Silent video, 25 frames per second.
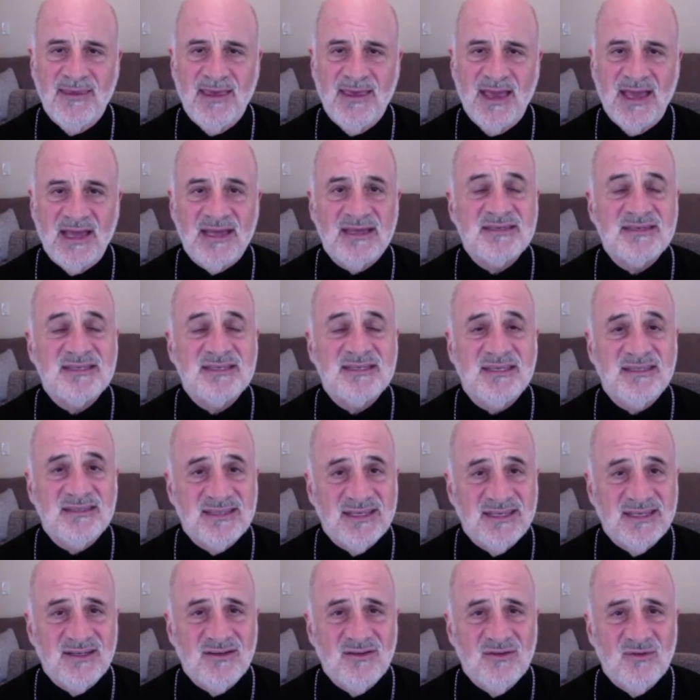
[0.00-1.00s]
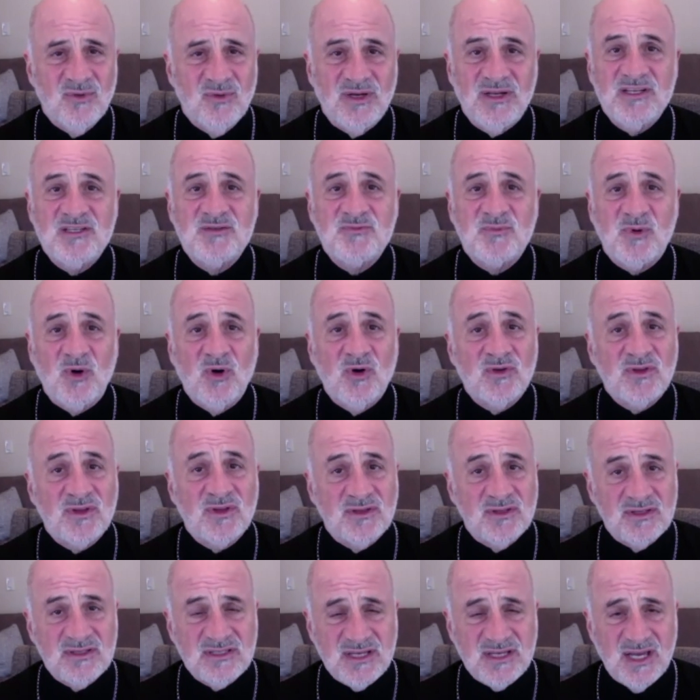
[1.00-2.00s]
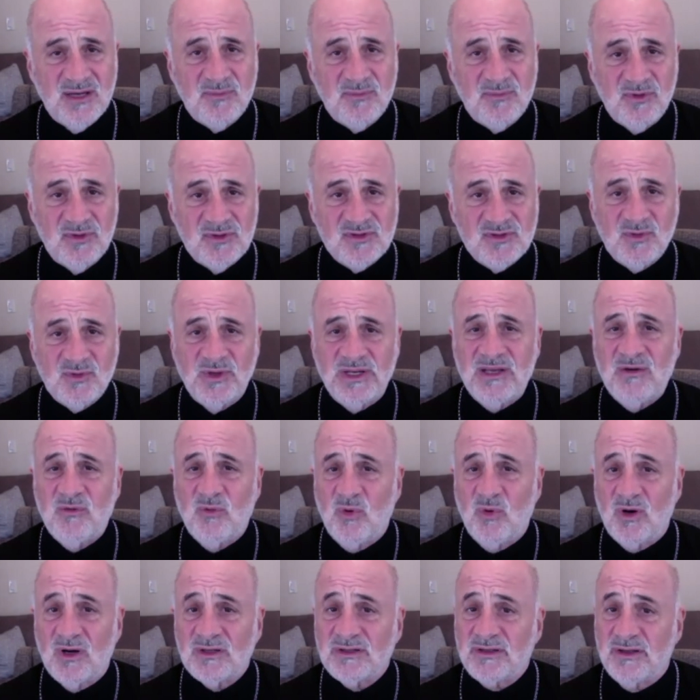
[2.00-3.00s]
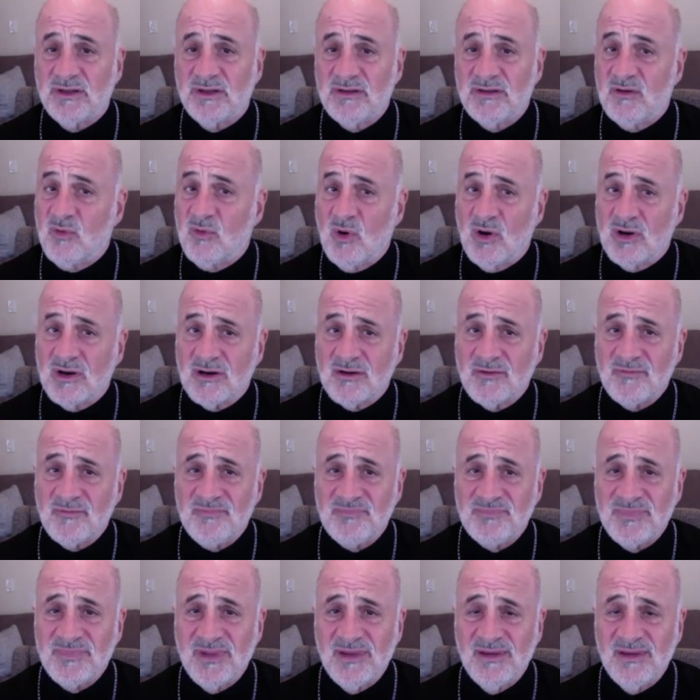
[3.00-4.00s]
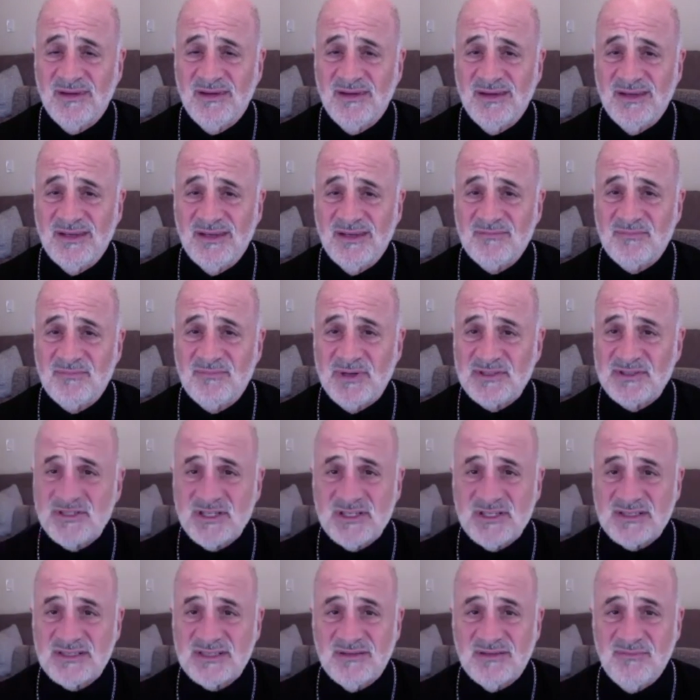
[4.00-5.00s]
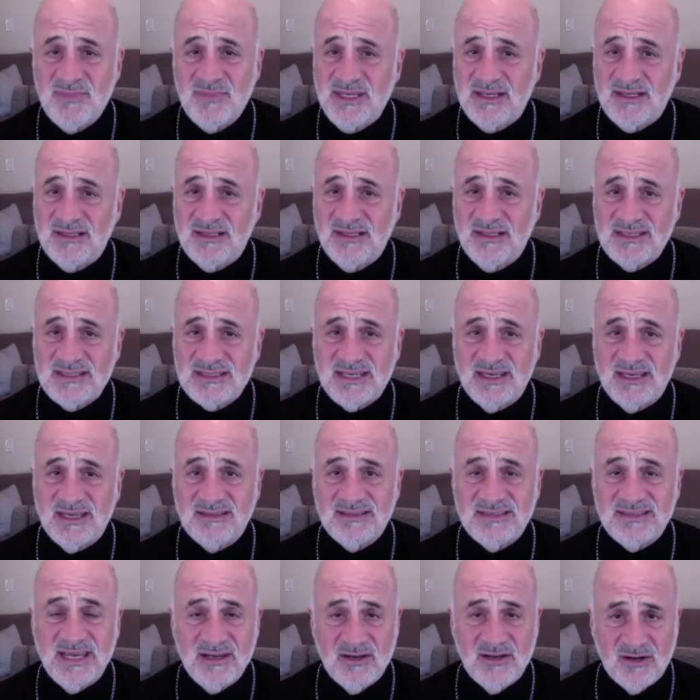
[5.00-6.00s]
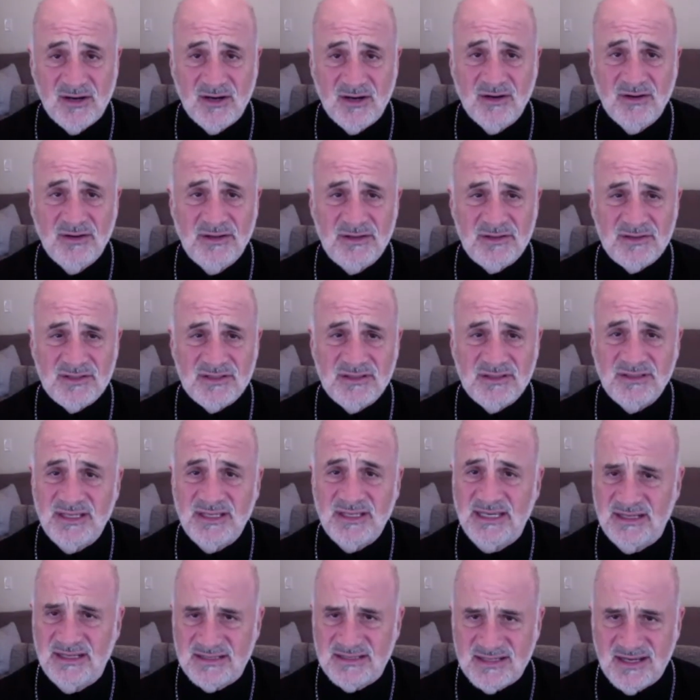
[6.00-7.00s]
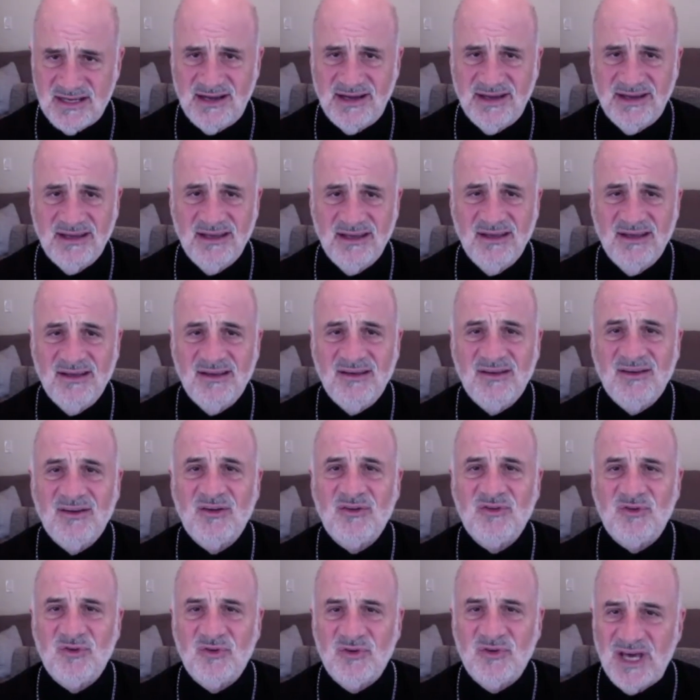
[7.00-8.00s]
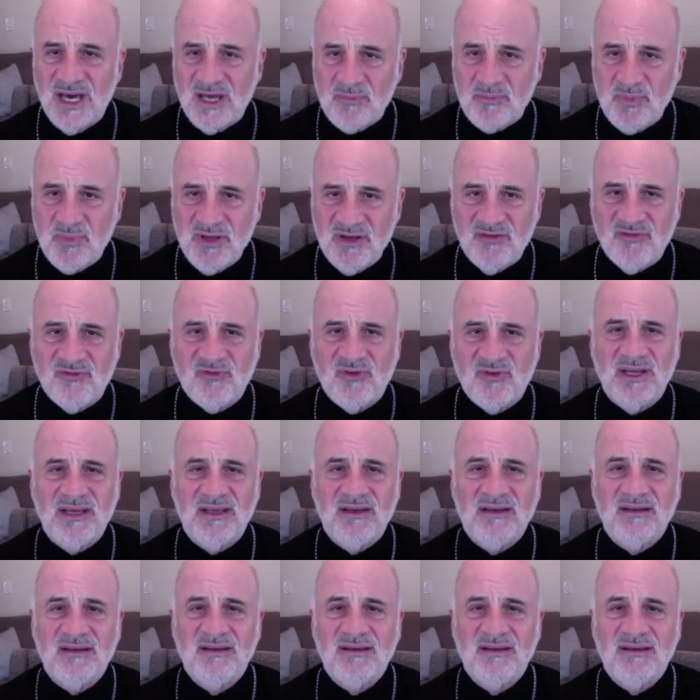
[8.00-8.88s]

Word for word: as He did when He spoke to the disciples when He walked on the water. But Jesus immediately said, Take courage, it is I. Do not be afraid.